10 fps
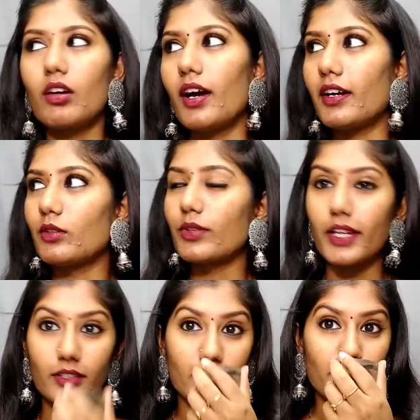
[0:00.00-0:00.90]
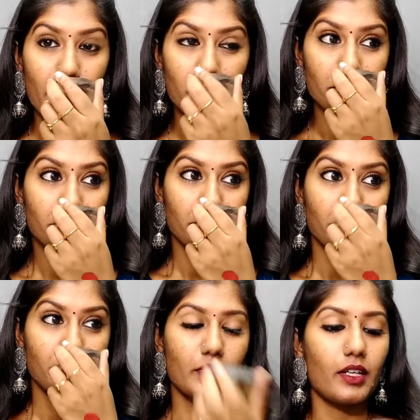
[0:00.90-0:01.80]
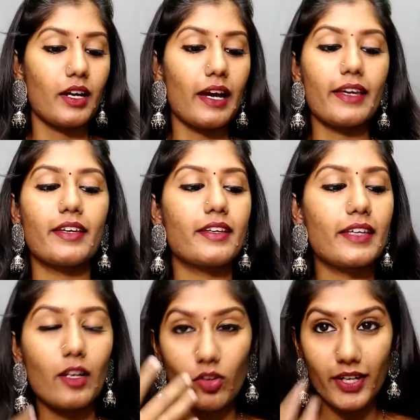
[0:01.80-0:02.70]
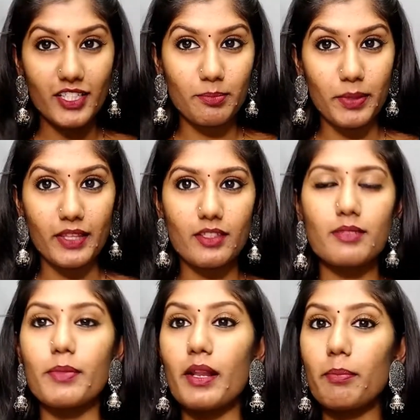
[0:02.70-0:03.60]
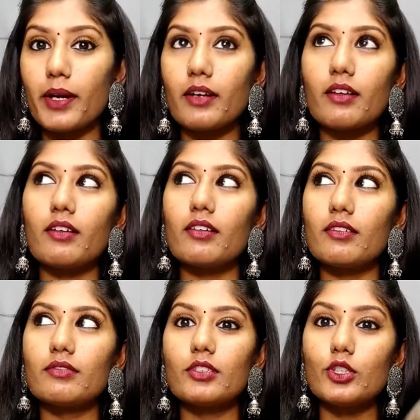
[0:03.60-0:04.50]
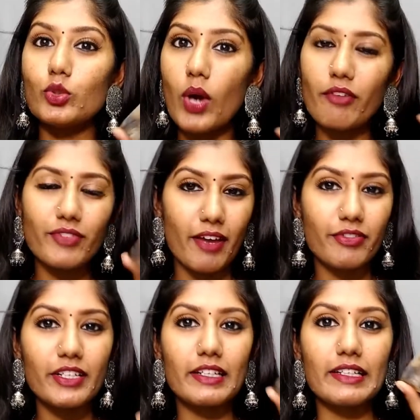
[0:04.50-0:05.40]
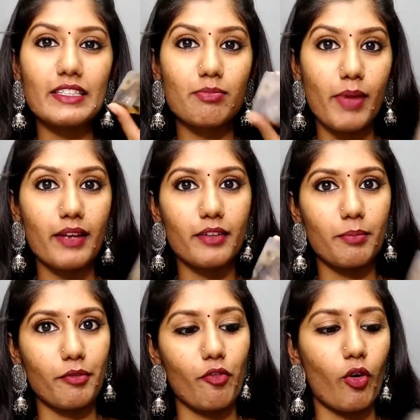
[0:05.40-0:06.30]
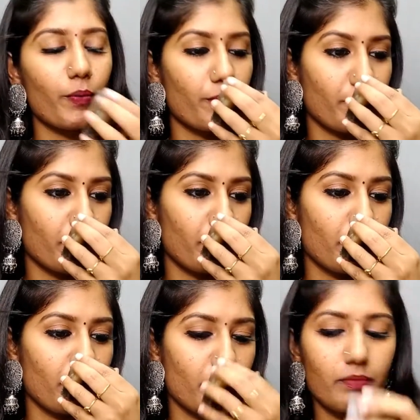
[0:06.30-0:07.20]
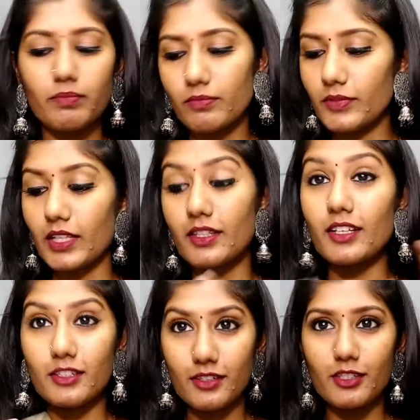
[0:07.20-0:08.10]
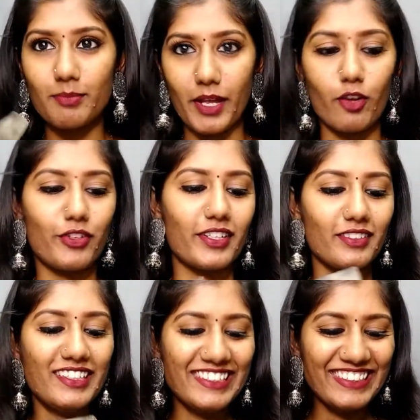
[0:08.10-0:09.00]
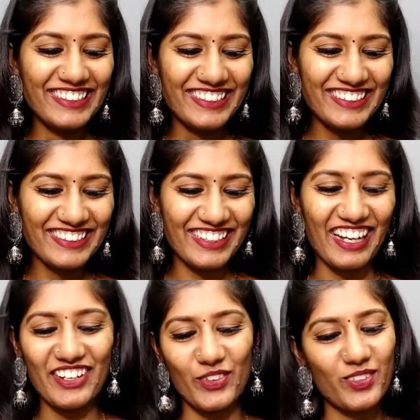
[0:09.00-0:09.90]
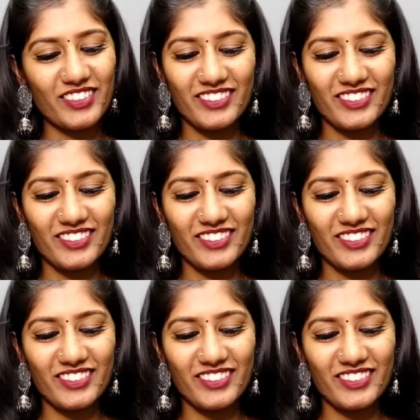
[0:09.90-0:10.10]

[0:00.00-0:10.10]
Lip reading: I don't get the smell. I cannot explain the smell, but you have definitely smelled it before. That's the smell of it. I know.